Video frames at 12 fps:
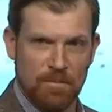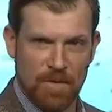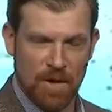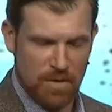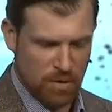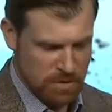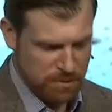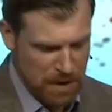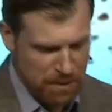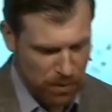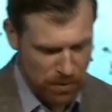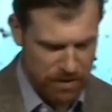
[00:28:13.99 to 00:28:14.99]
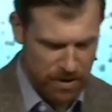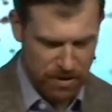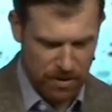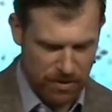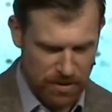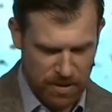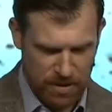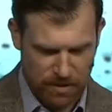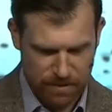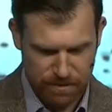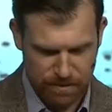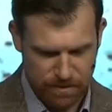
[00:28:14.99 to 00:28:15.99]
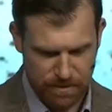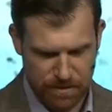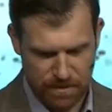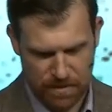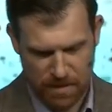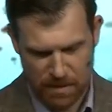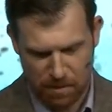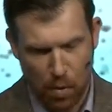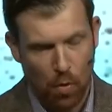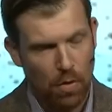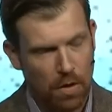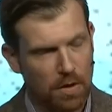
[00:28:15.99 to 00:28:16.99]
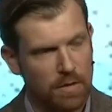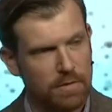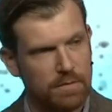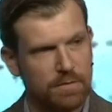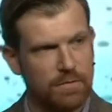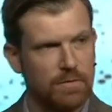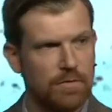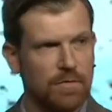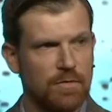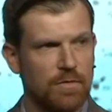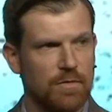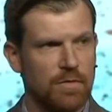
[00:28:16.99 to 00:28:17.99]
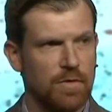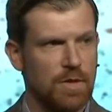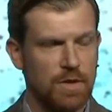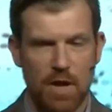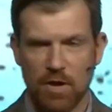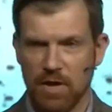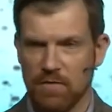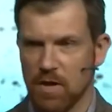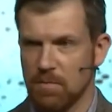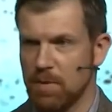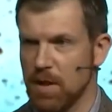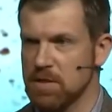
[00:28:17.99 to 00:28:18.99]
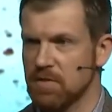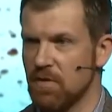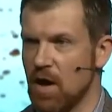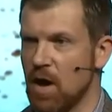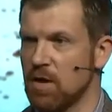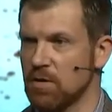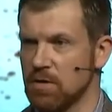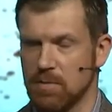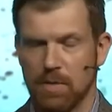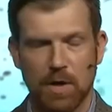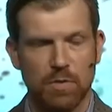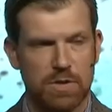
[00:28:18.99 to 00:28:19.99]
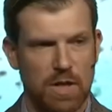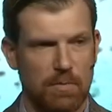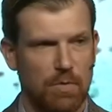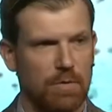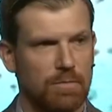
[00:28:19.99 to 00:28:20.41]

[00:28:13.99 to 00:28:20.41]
And those people that are, that are the poor, they're now given a place of honor at the banquet table.